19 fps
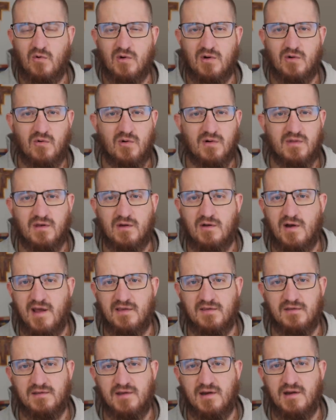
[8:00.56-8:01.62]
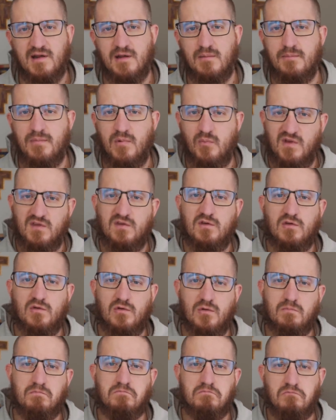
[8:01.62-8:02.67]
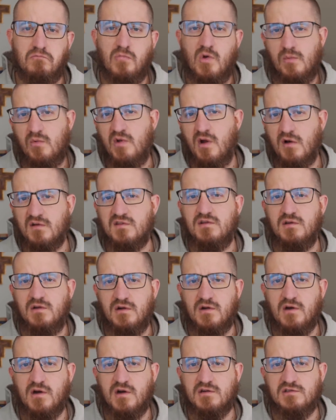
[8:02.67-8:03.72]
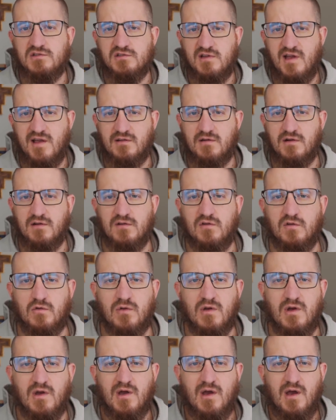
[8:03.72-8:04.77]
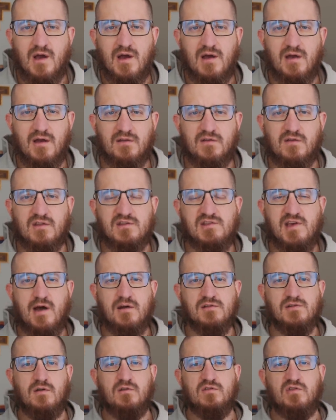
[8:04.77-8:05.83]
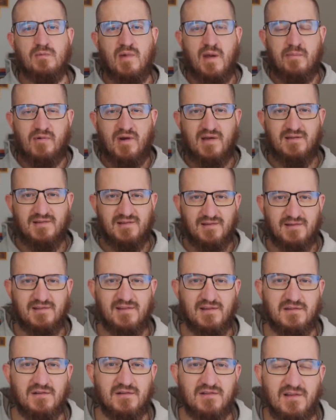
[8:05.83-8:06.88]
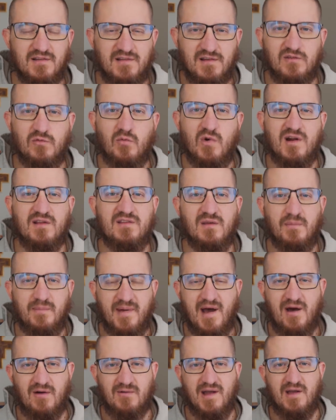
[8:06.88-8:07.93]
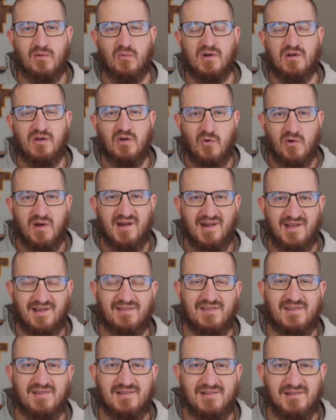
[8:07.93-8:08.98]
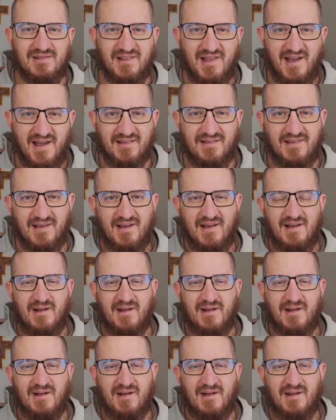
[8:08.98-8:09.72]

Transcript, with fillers: or or the crisis area, but we do. Well, we are still encouraged to enter into uh, into the challenge. So my brothers and sisters, this is what it's about, right? We're going into Lent,